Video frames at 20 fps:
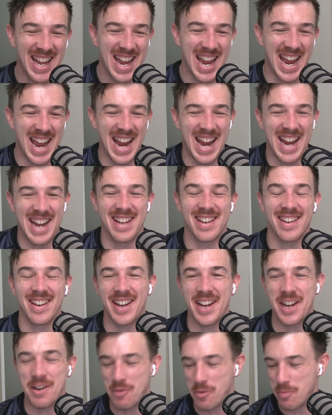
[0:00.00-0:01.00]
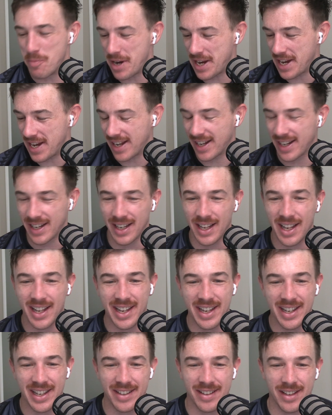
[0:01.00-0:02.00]
and he will be
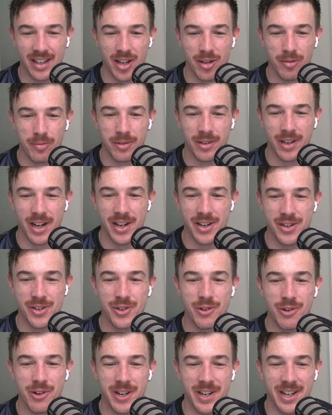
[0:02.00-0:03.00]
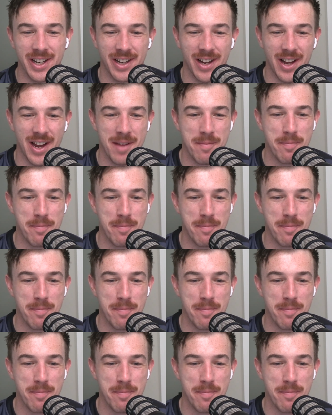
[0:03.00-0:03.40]
licking his lips and enjoying it, I